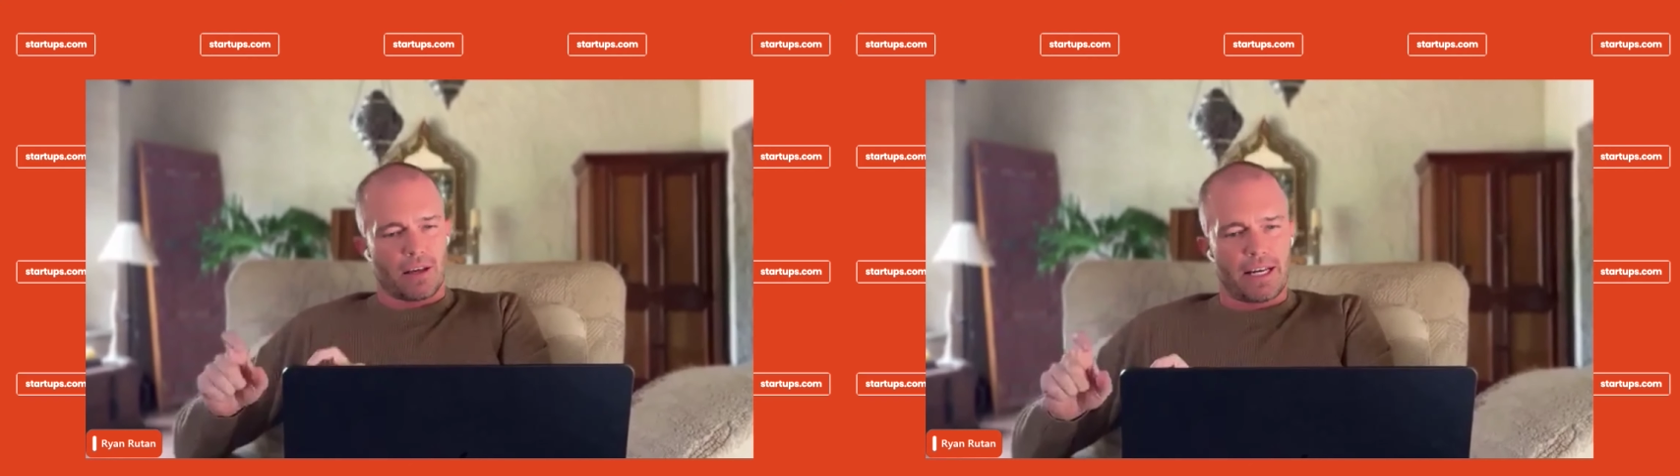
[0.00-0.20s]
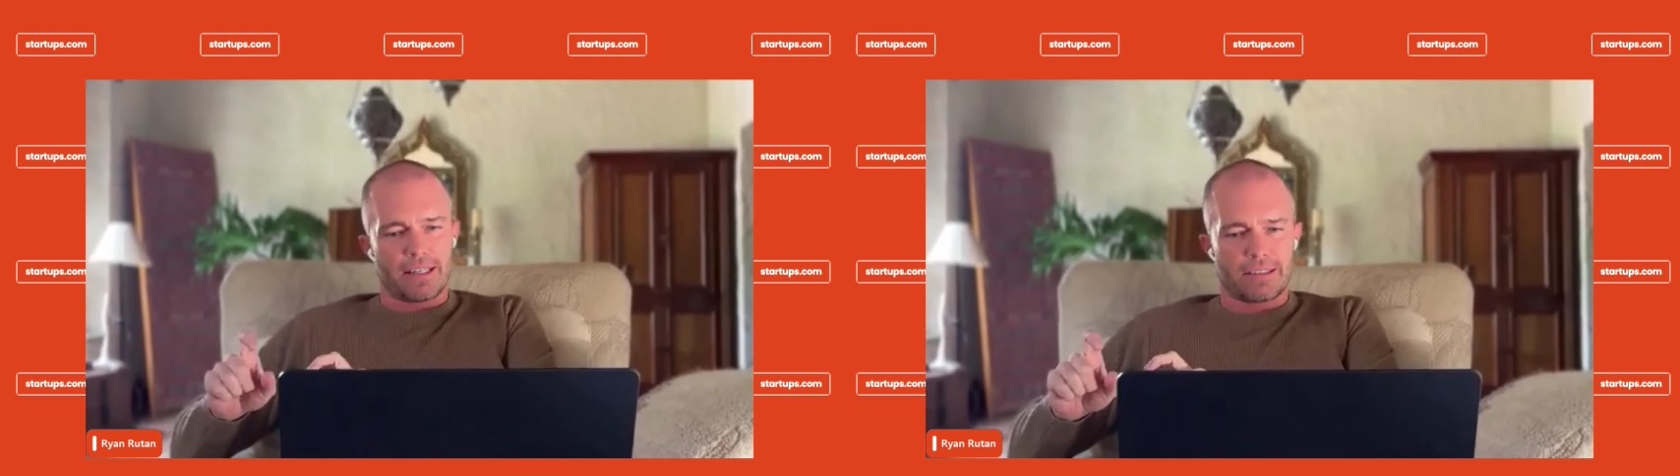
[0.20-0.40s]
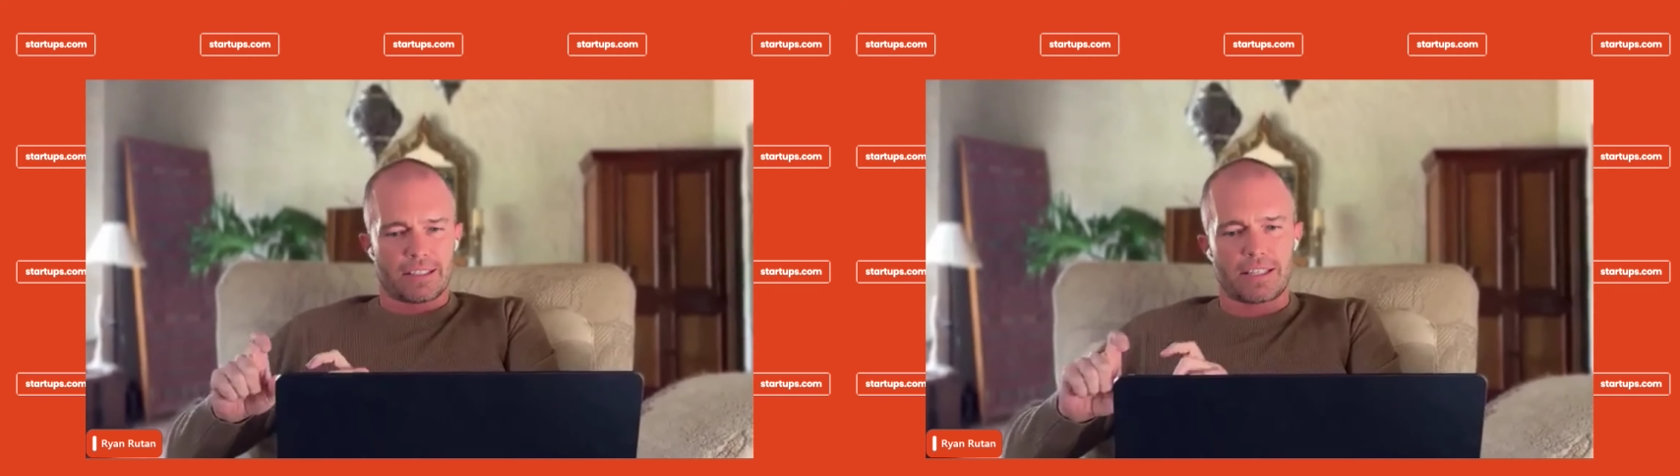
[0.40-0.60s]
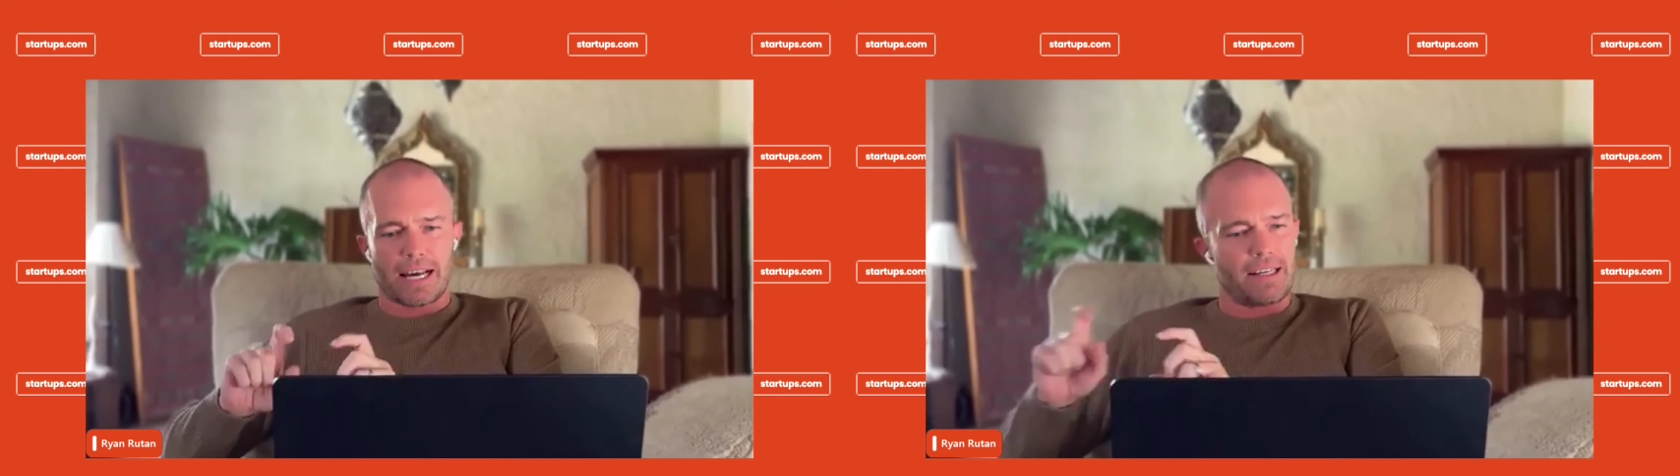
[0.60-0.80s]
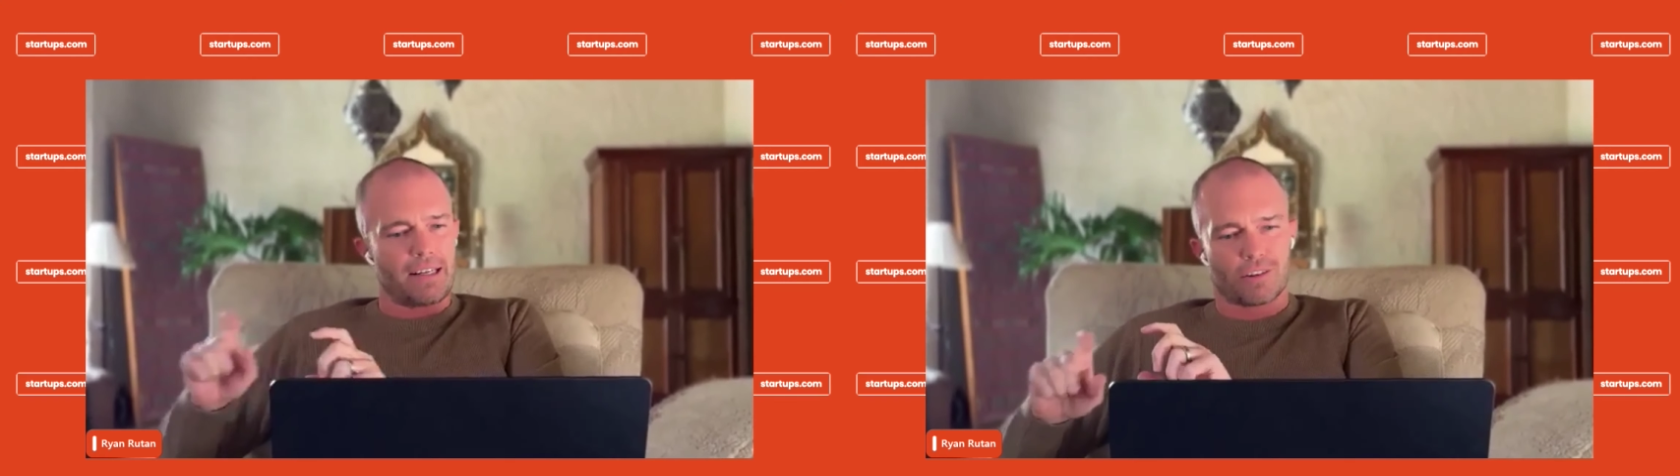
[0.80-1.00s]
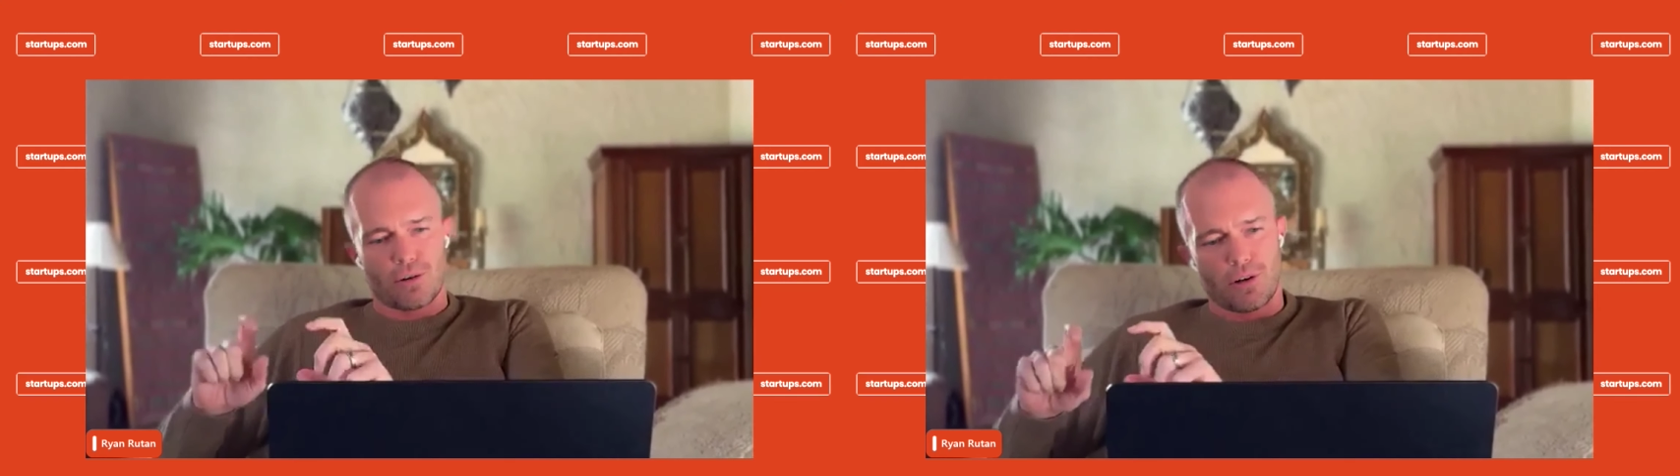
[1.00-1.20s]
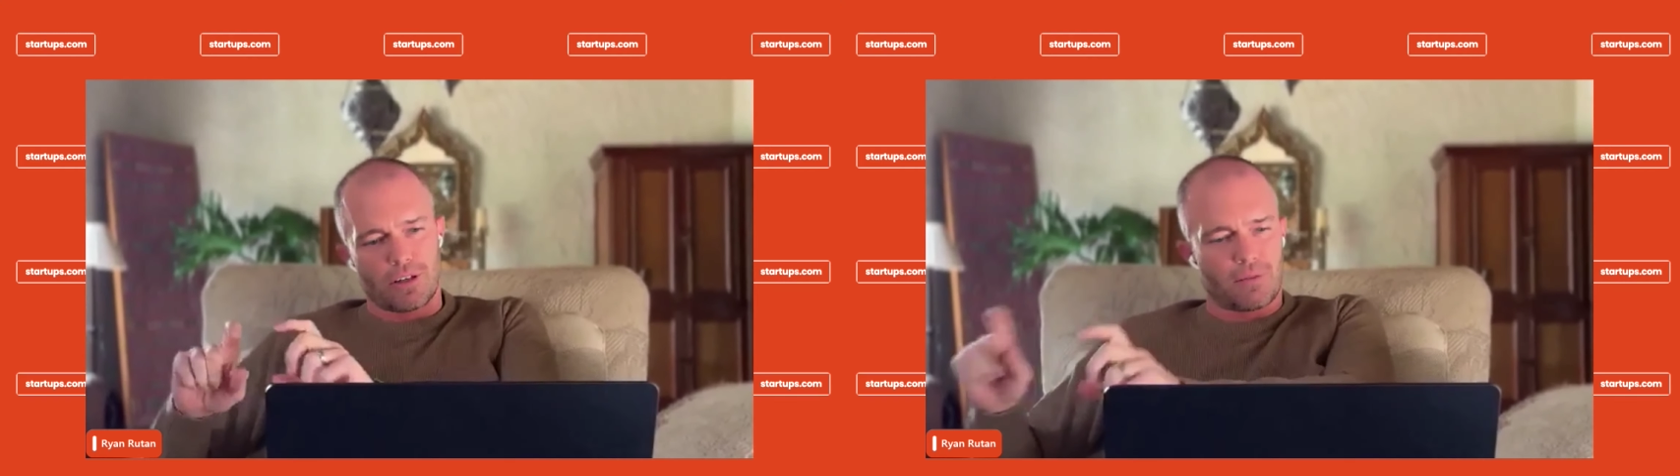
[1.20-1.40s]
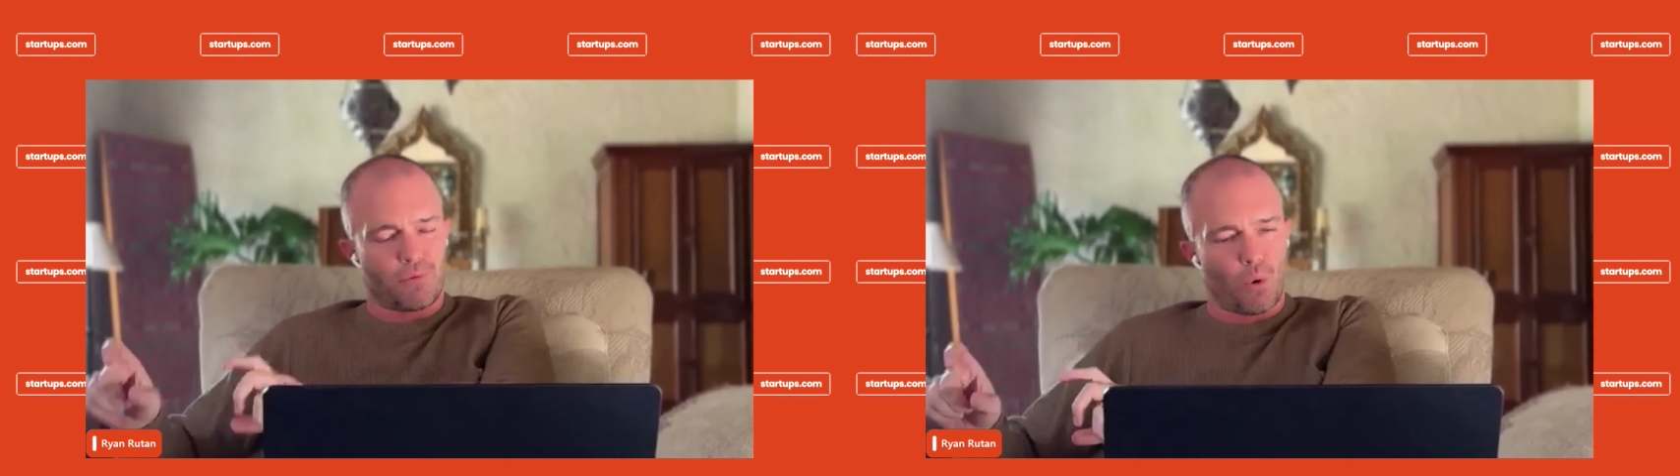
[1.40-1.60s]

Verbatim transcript: like second third